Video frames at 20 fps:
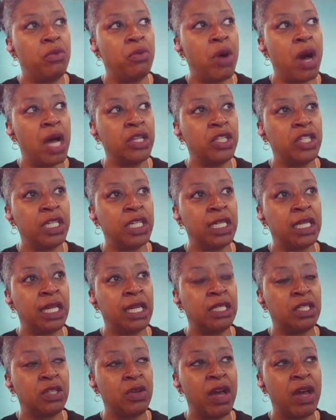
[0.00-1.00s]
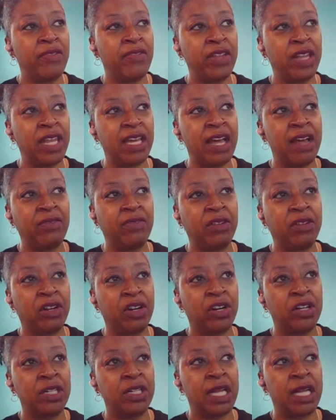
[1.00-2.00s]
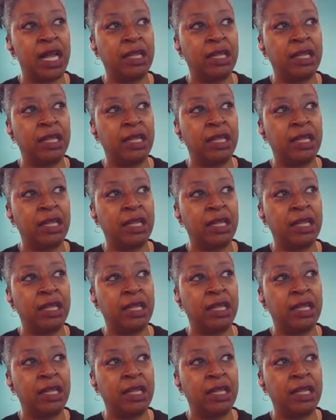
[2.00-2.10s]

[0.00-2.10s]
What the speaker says: I feel like I've learned